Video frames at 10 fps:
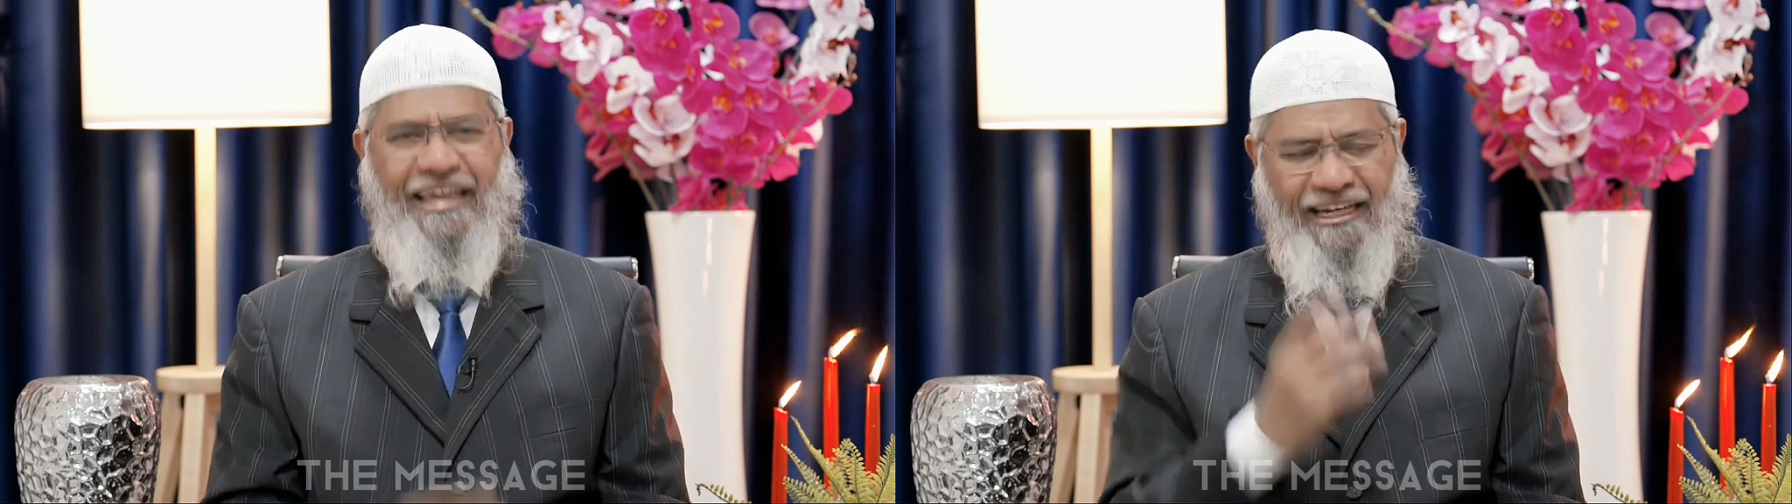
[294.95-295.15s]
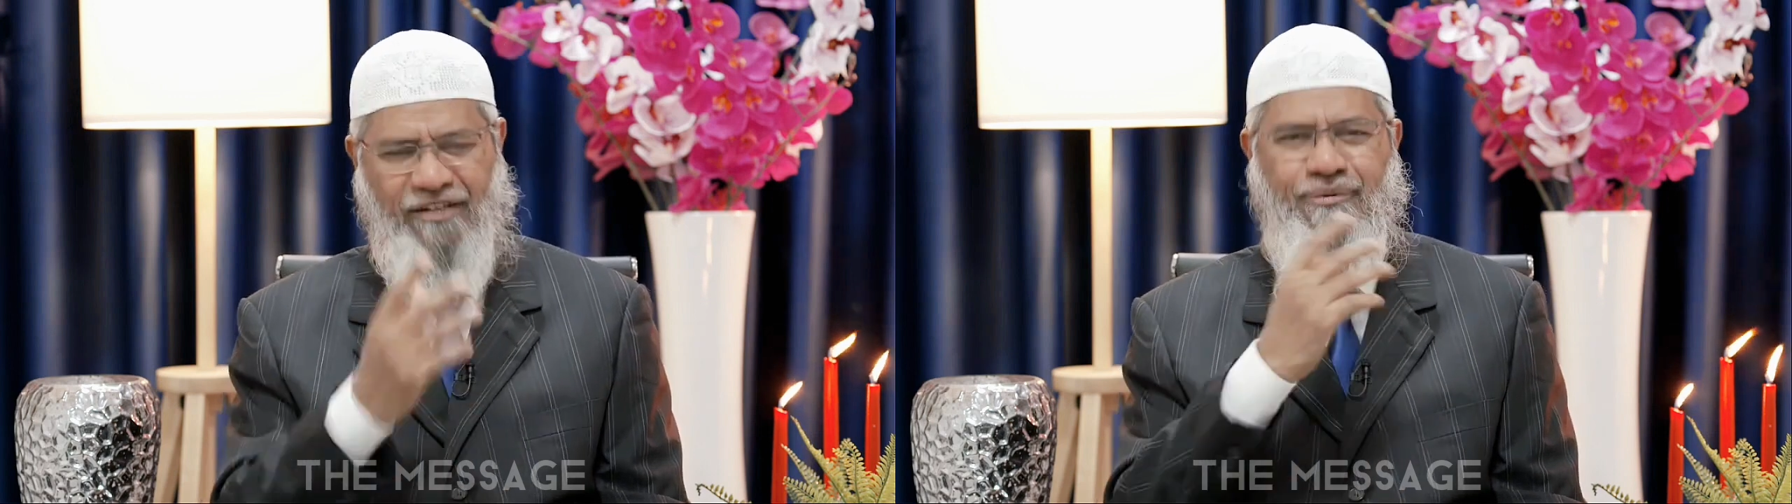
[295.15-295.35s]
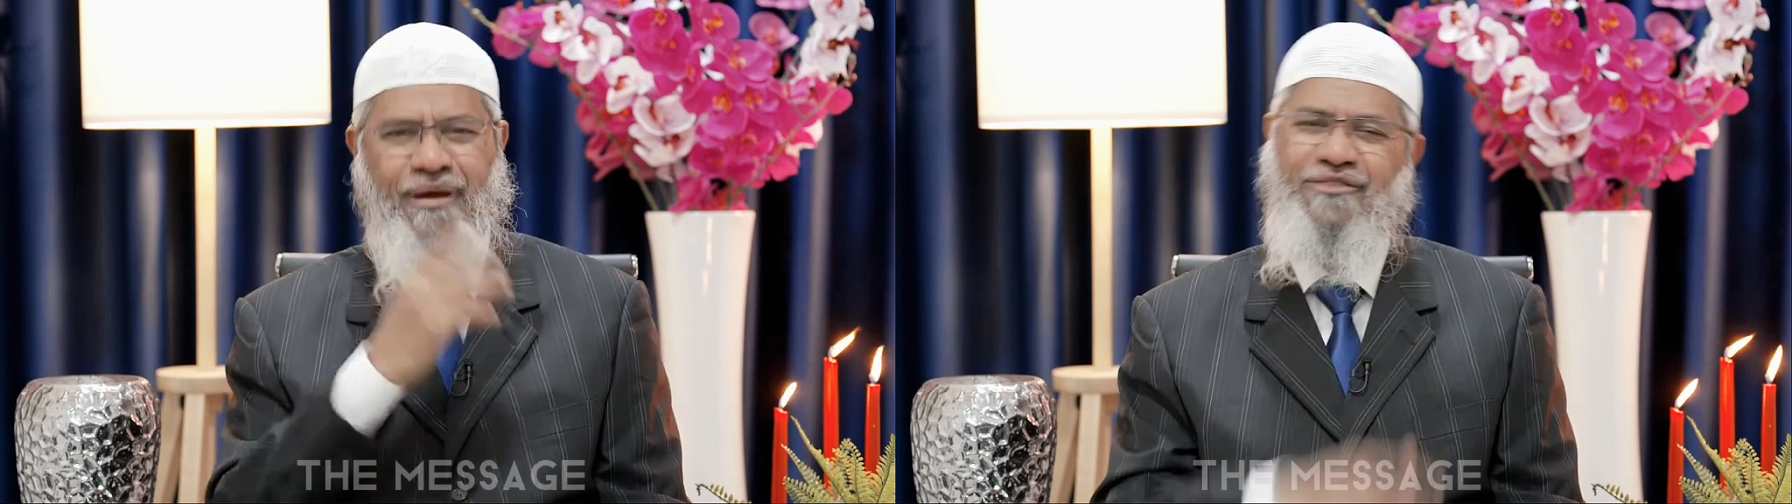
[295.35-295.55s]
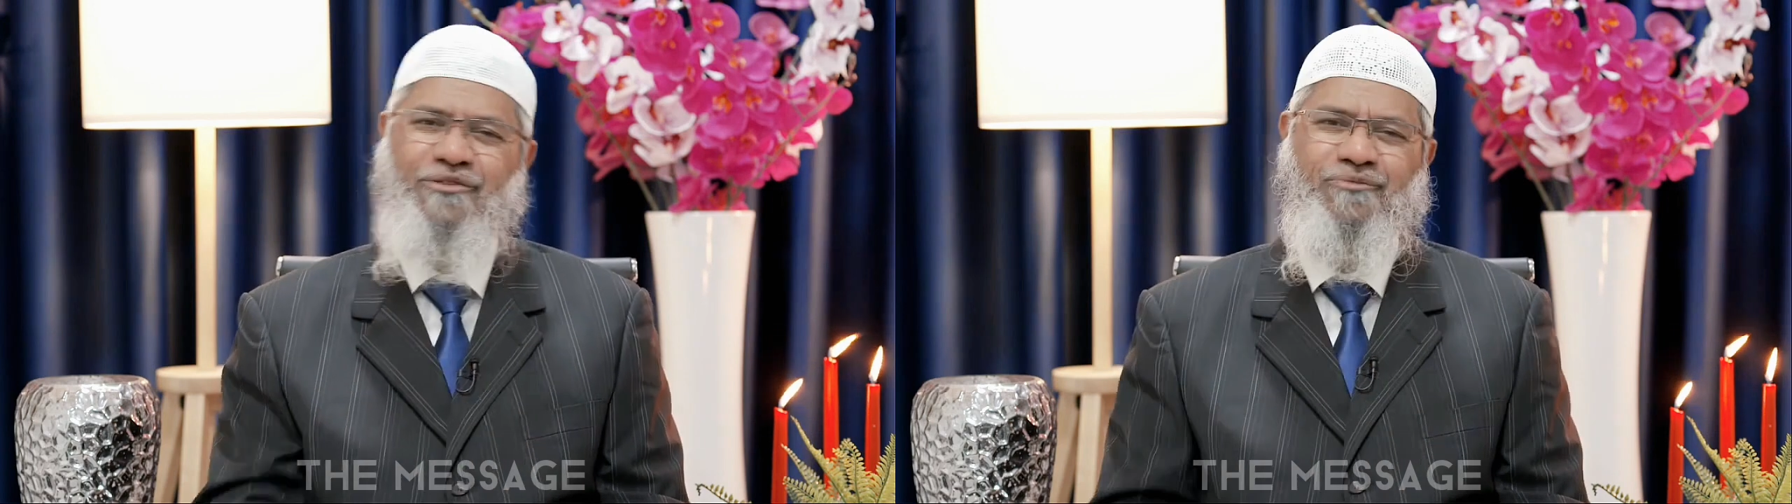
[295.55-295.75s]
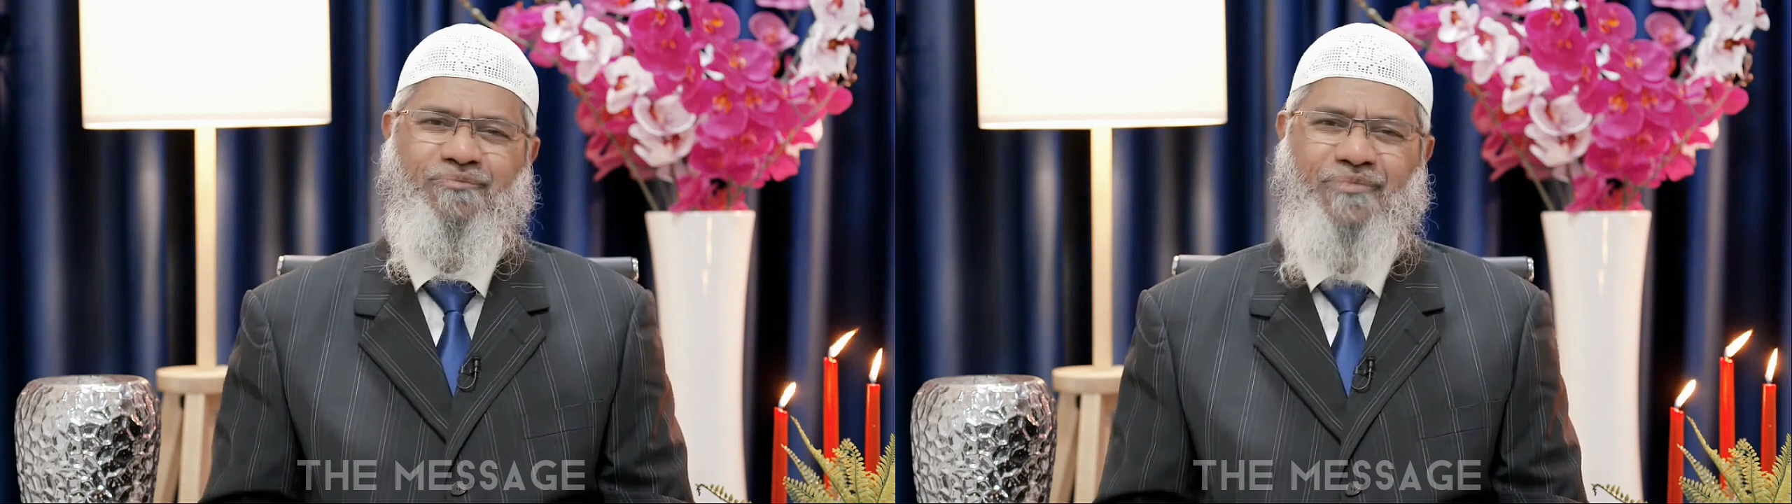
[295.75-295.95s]
inspires
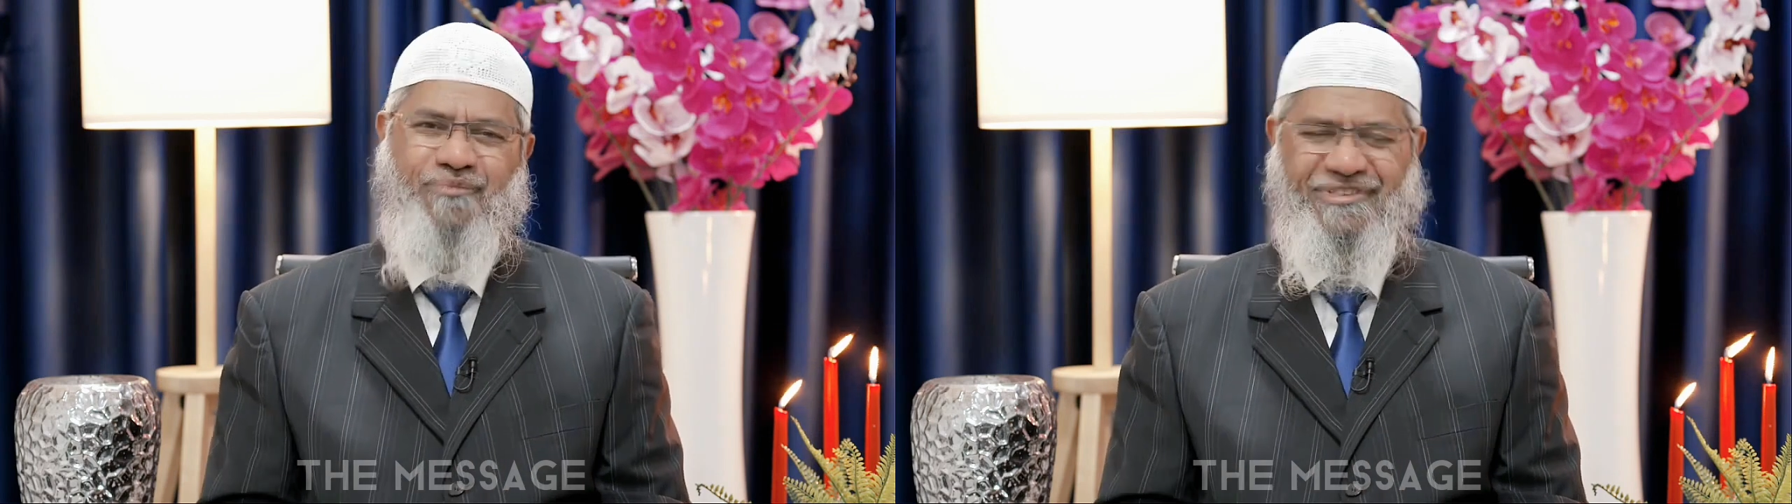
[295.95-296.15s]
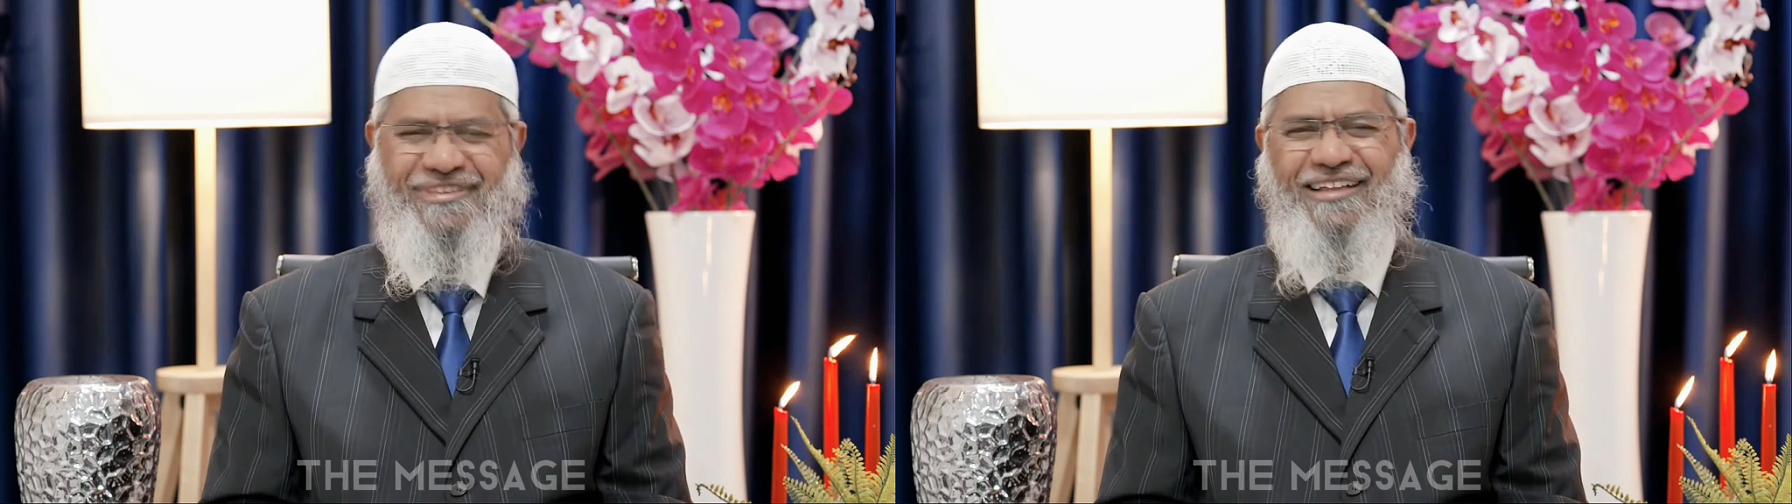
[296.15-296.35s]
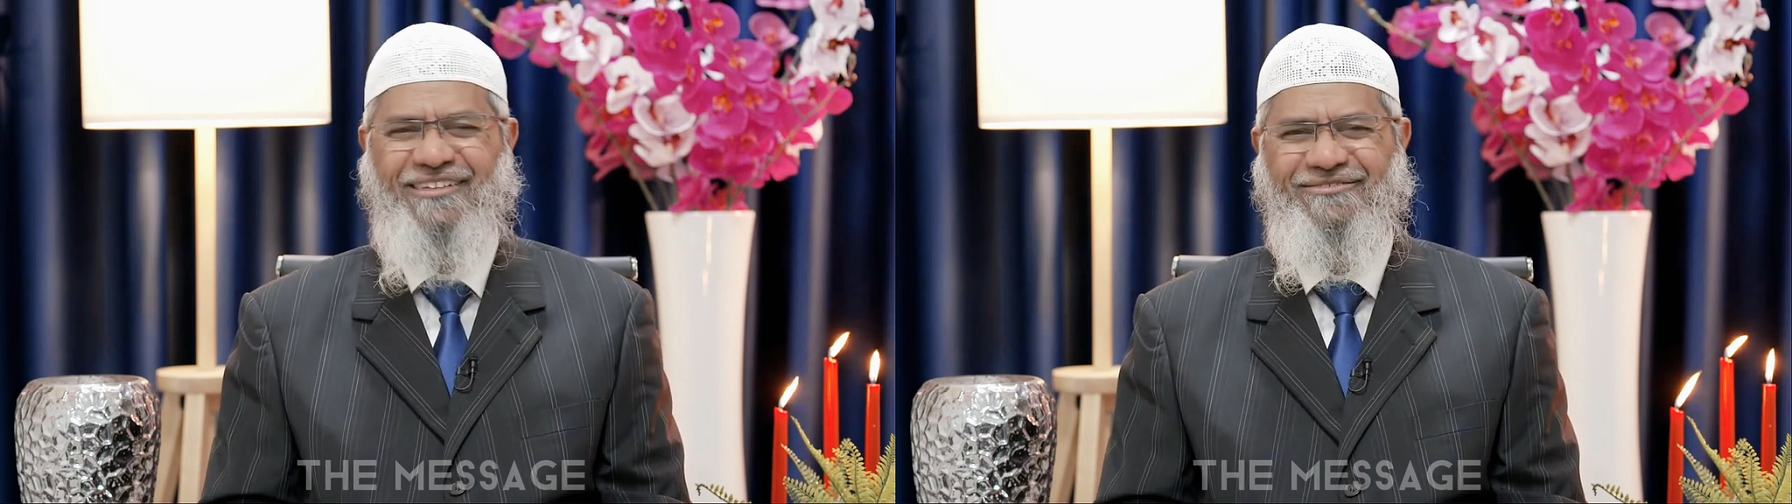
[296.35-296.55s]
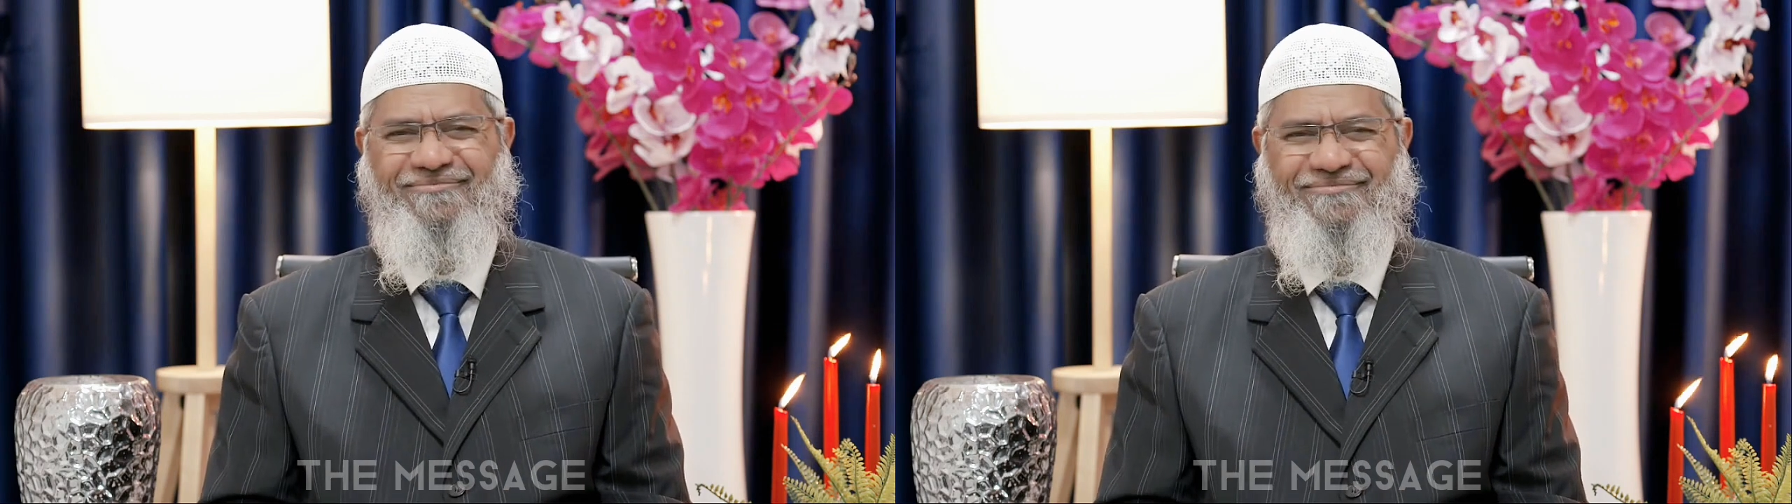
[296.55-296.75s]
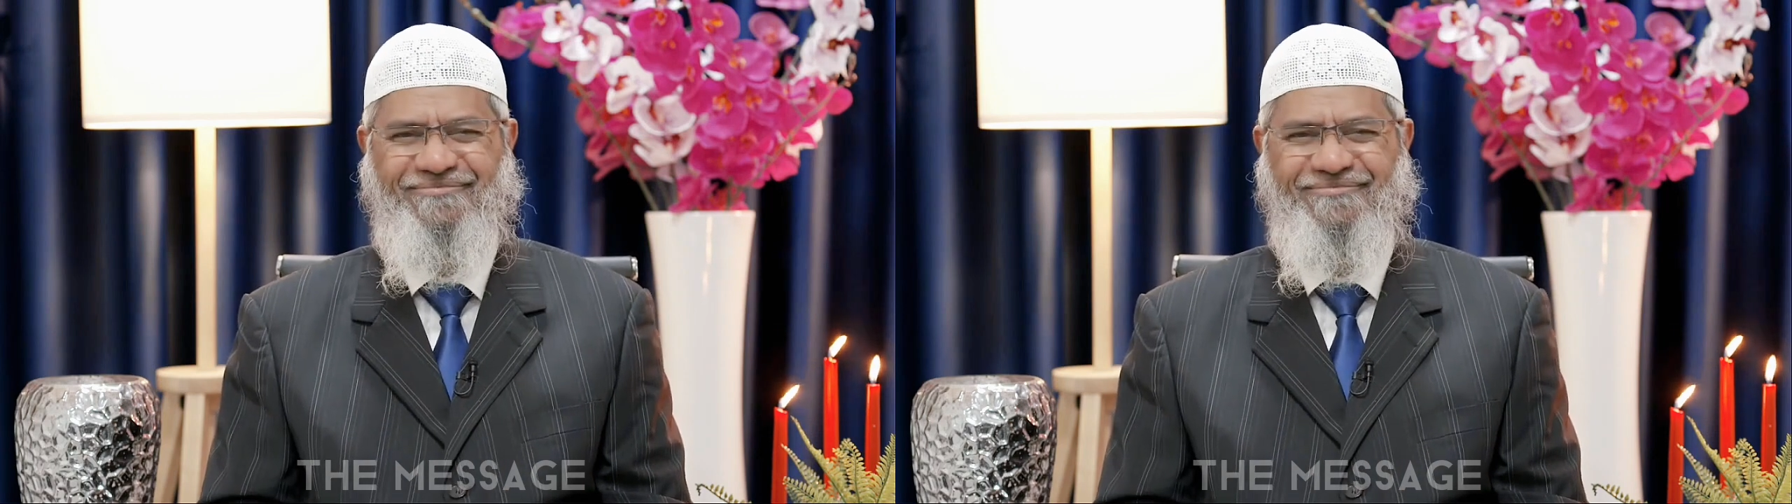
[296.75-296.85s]
you, Brother Das.